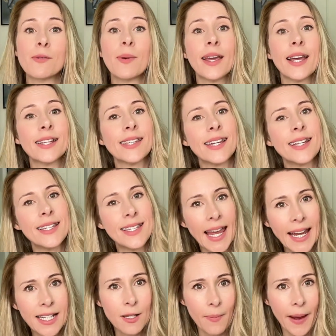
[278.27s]
because a
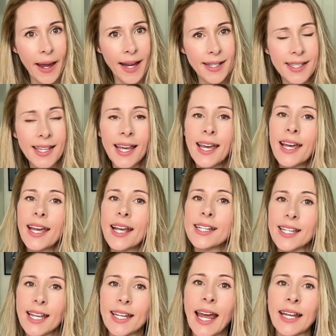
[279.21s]
database
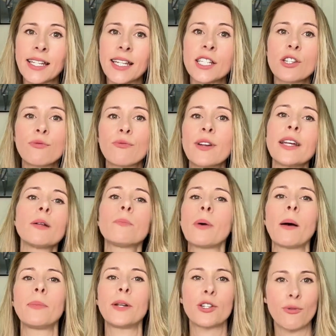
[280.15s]
is connected to real
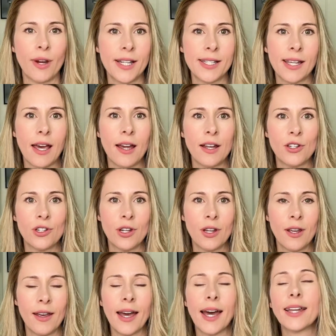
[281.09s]
published research,
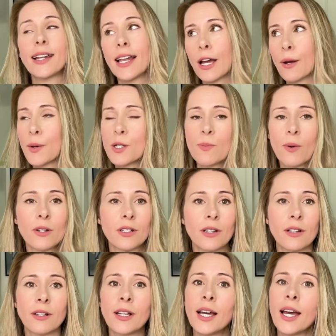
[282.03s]
and a language
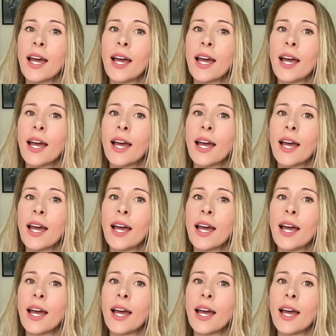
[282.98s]
model